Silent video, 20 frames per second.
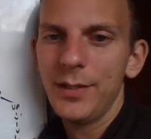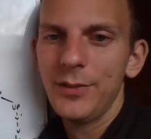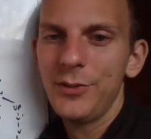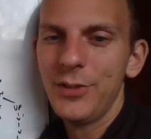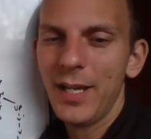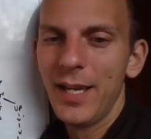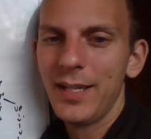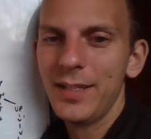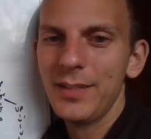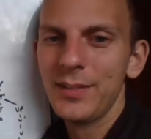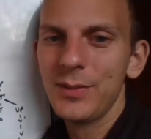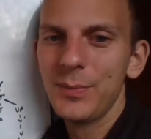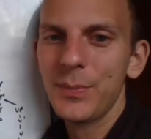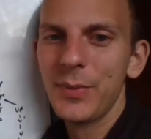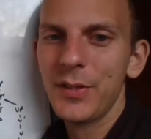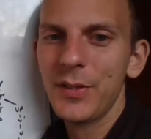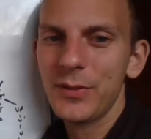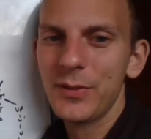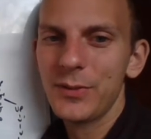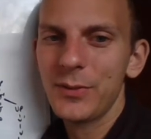Janice
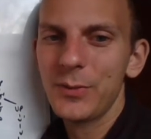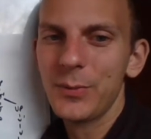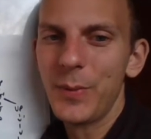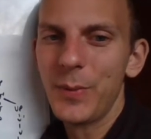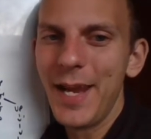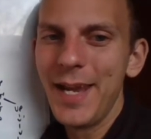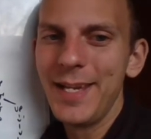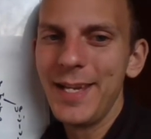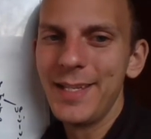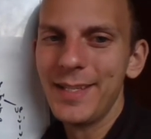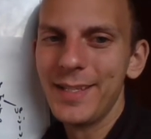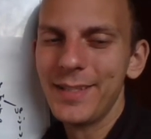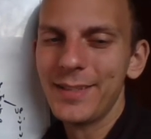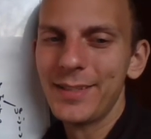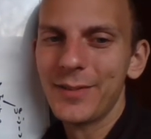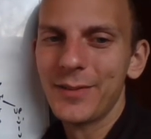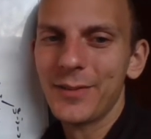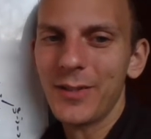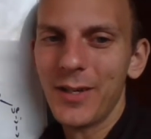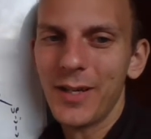
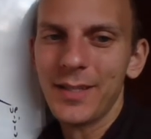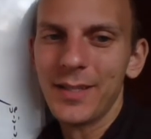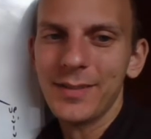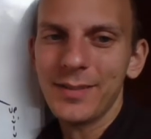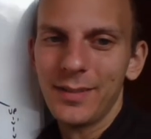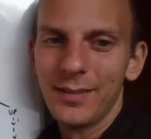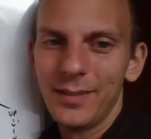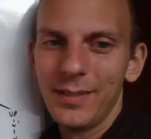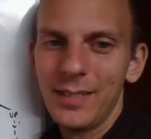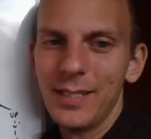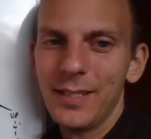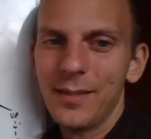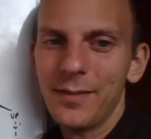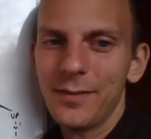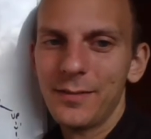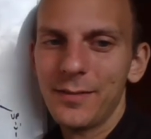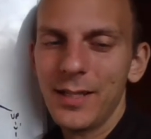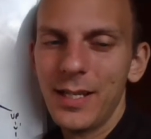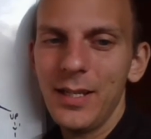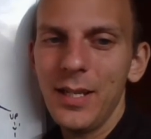persuaded Ross to leave,
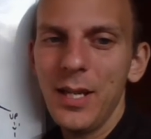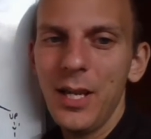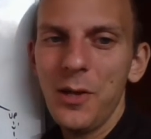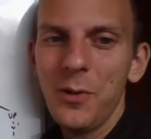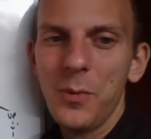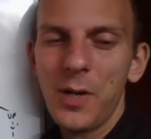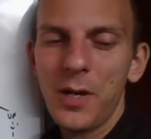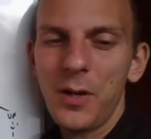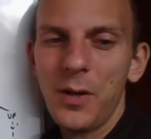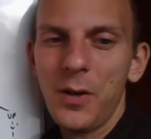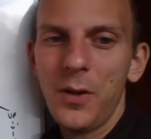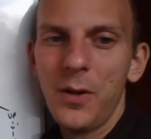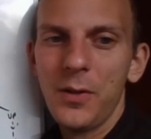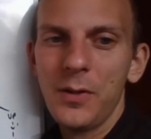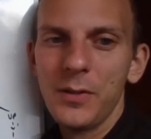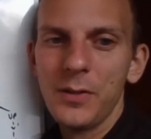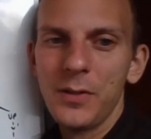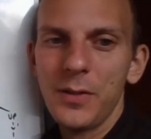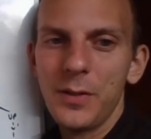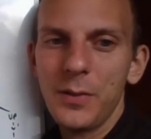right? Where
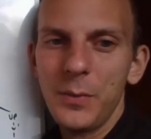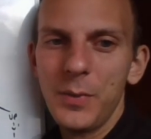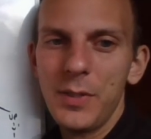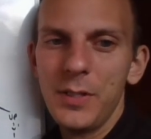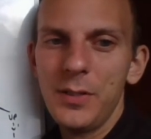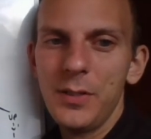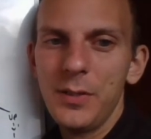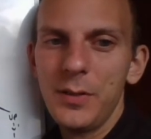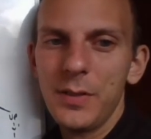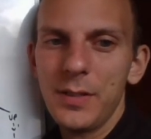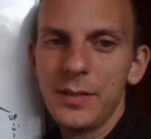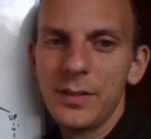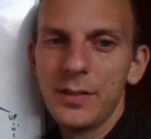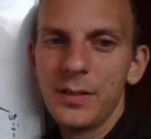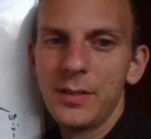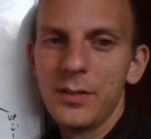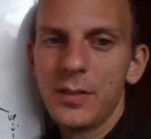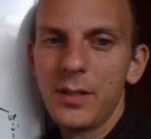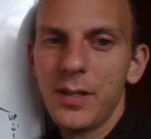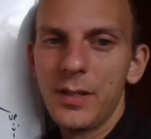all that we do
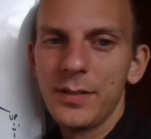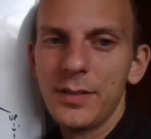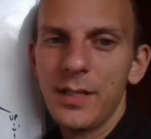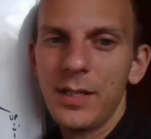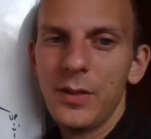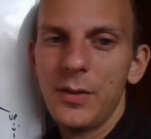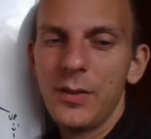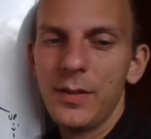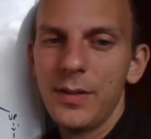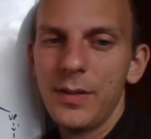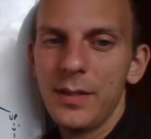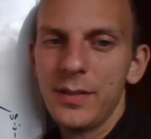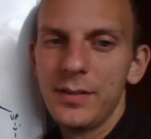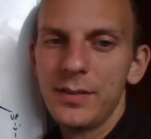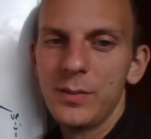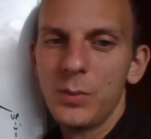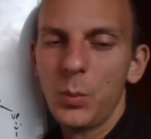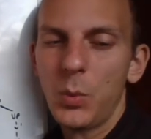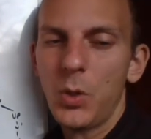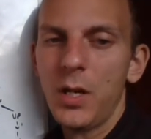is cross out
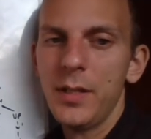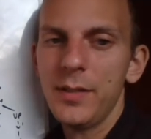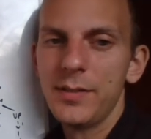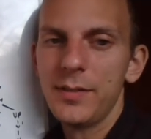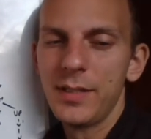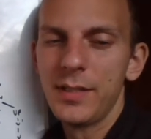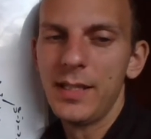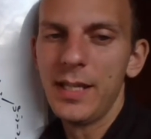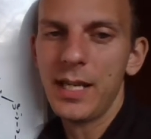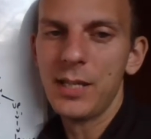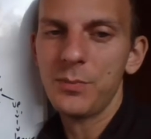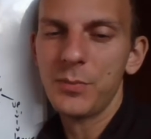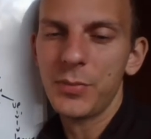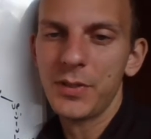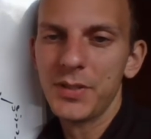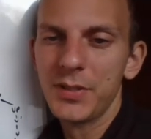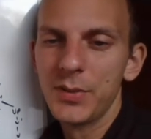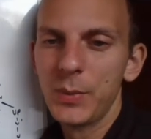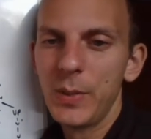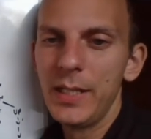this wants and add
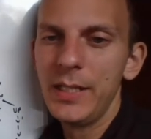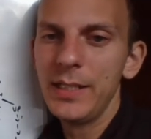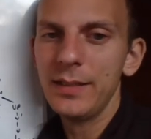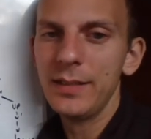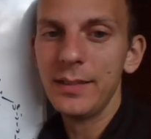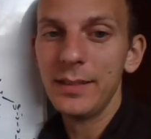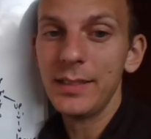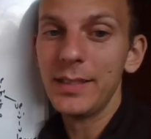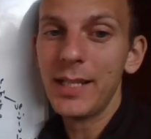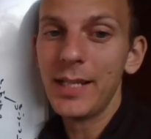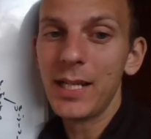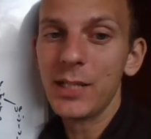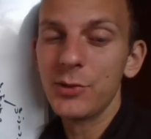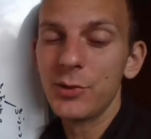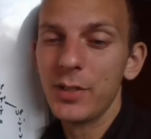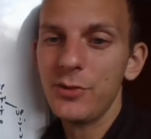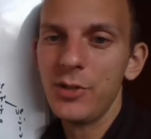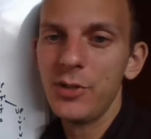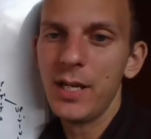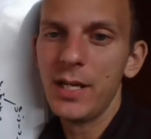persuaded, and it
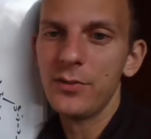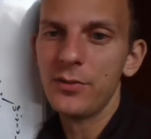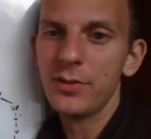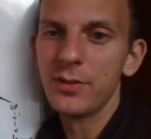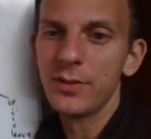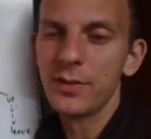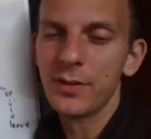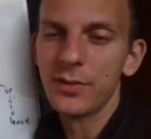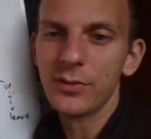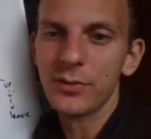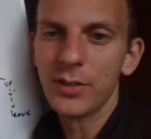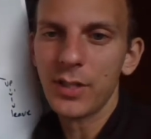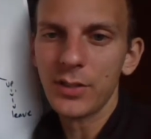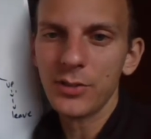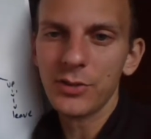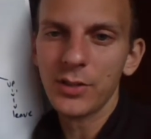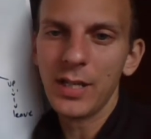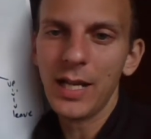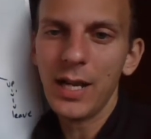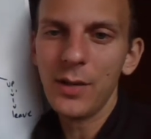actually changes the
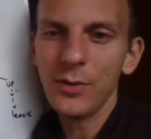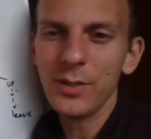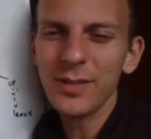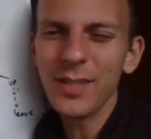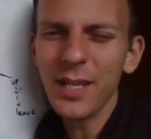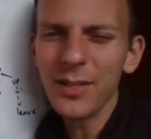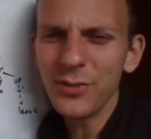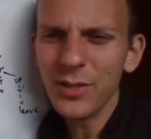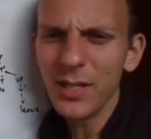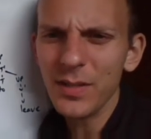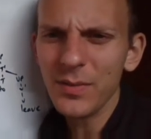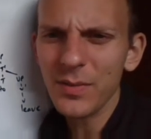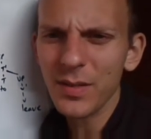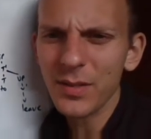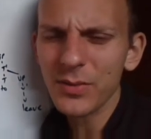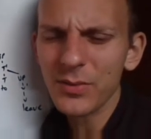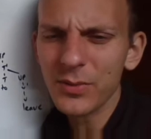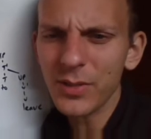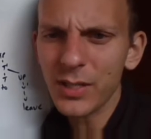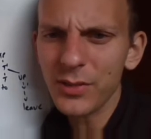structure. How does that change
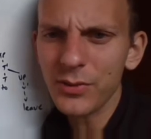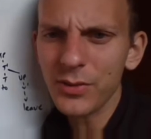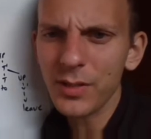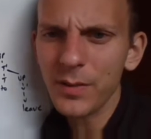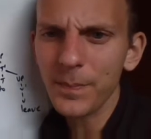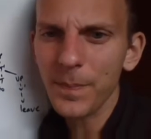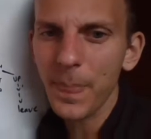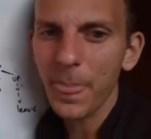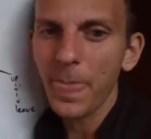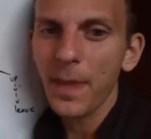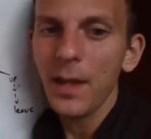the structure?